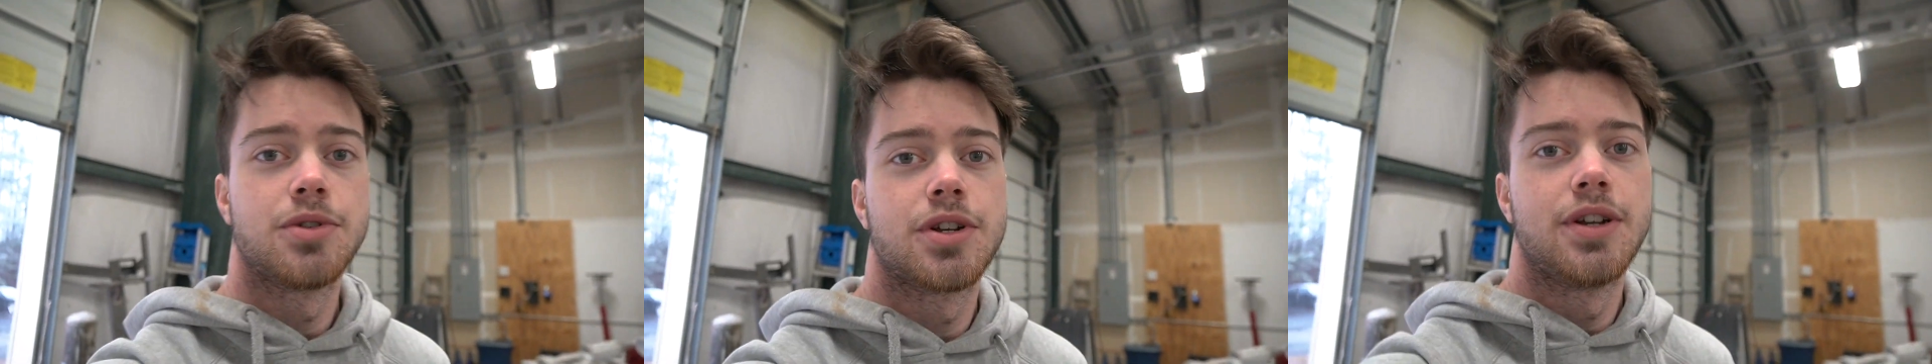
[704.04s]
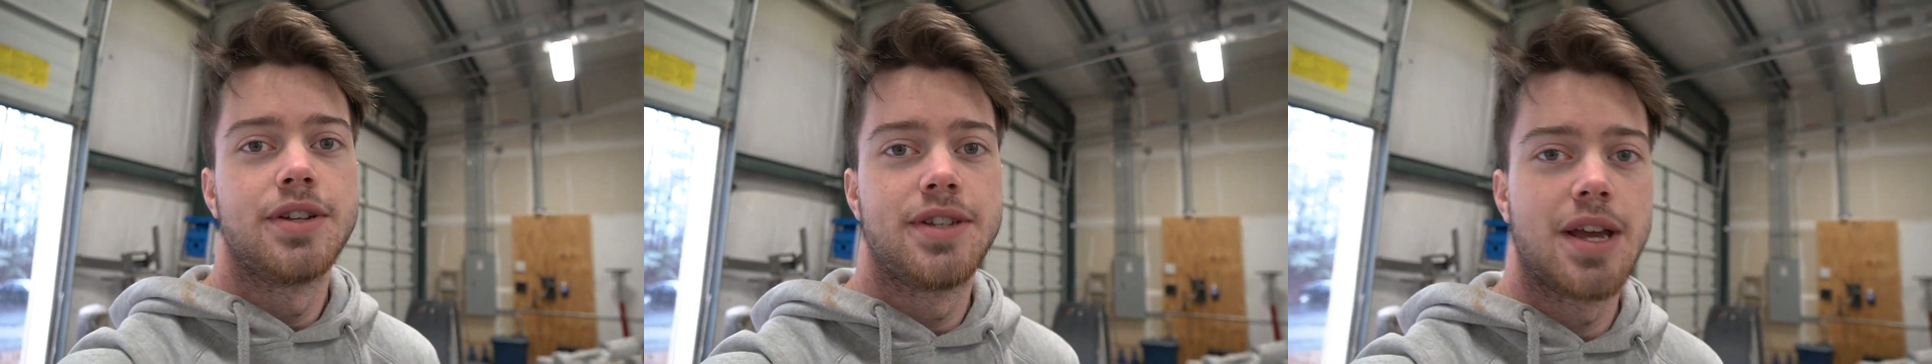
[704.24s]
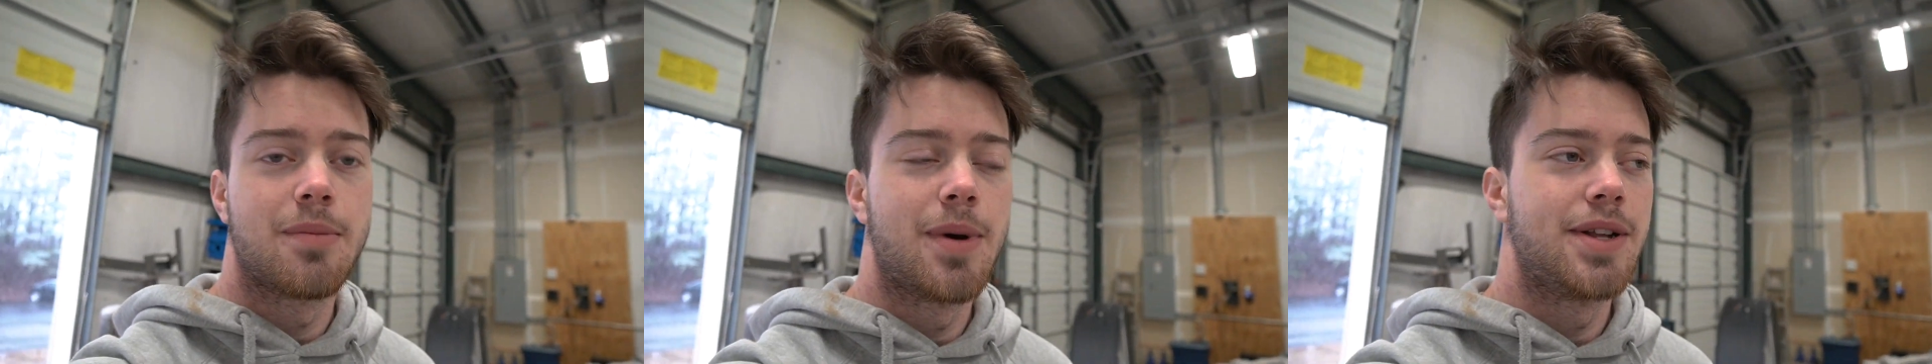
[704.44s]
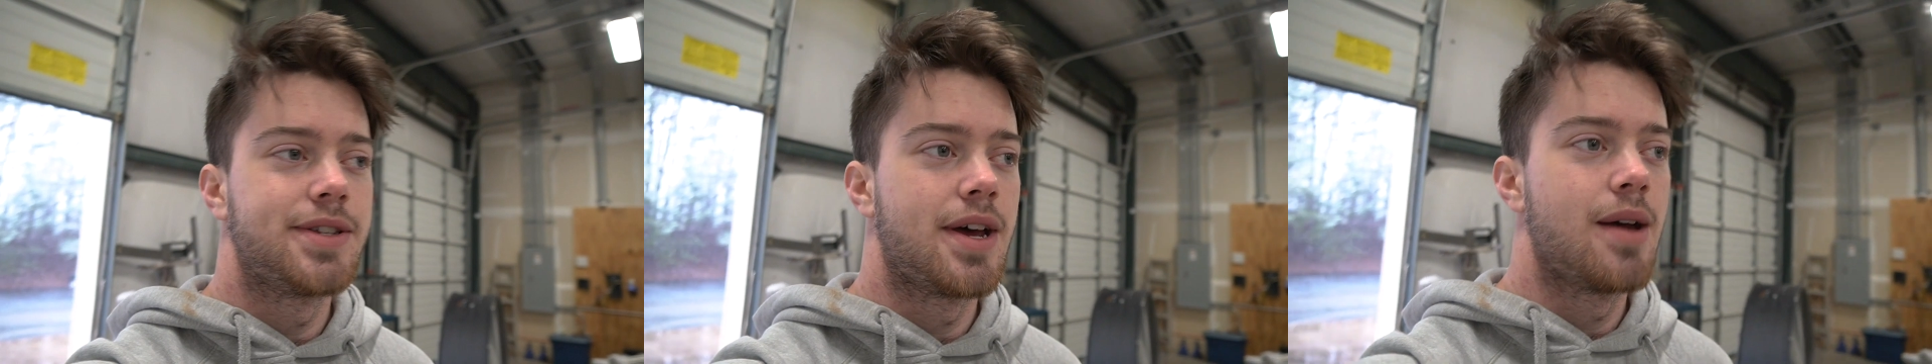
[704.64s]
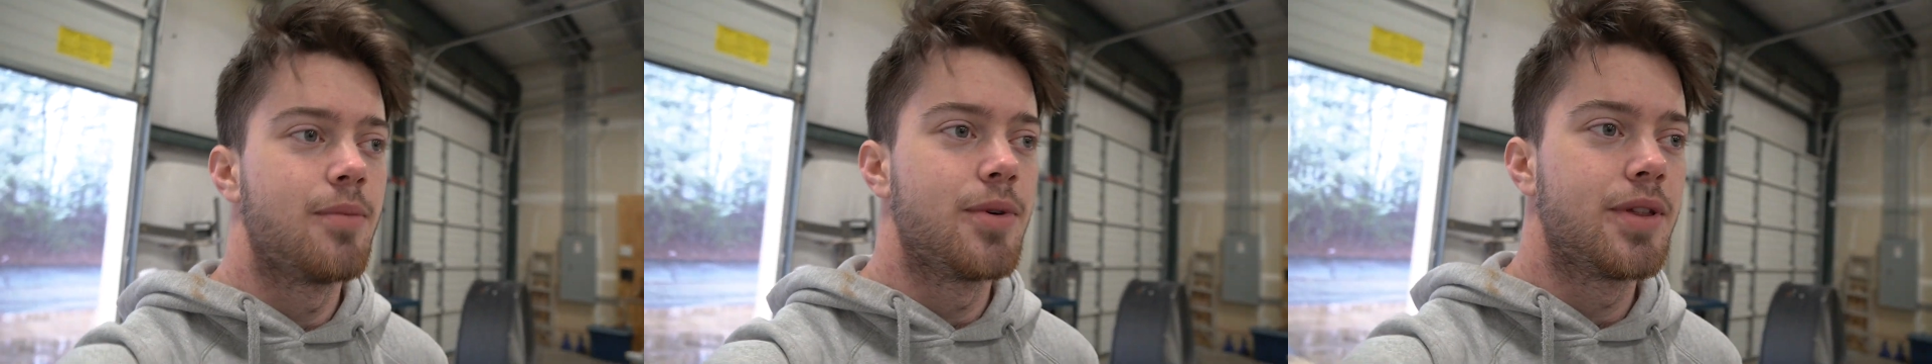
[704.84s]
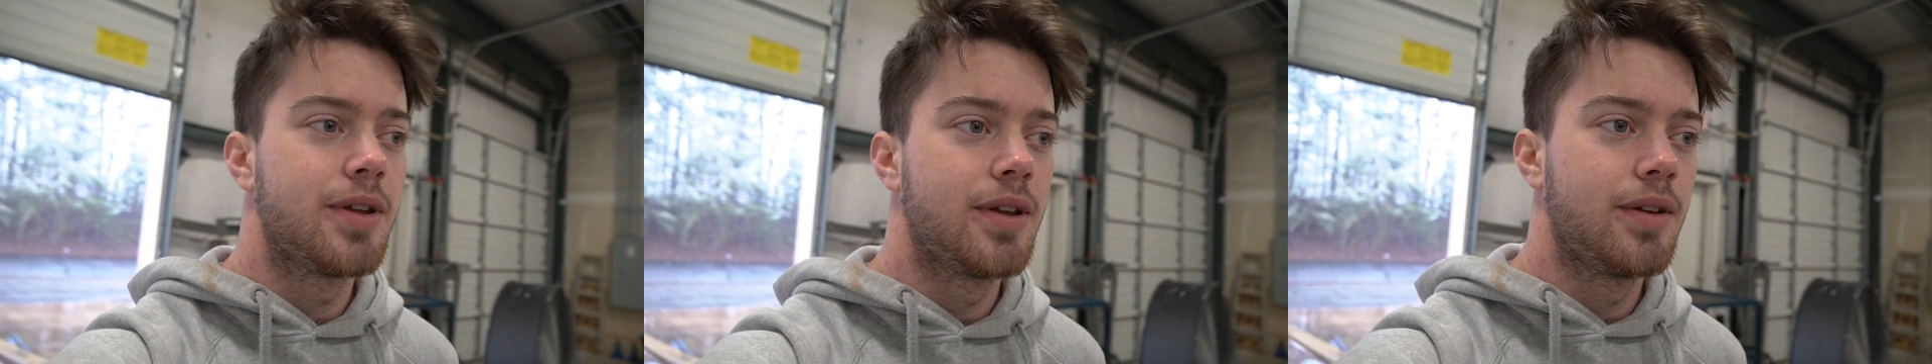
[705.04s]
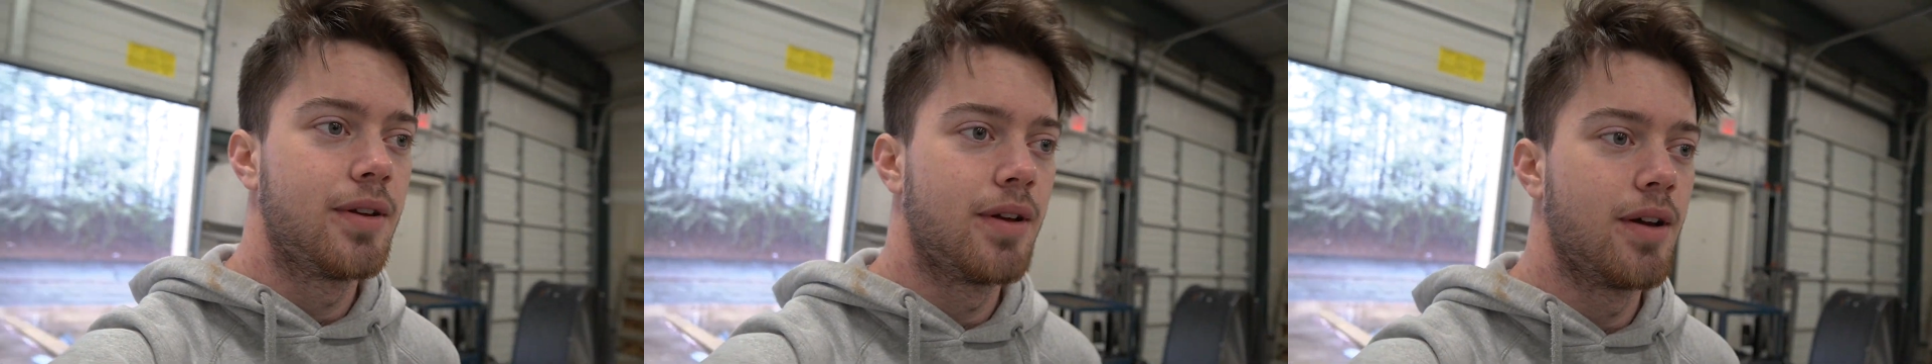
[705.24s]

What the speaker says: just going to take my time with it.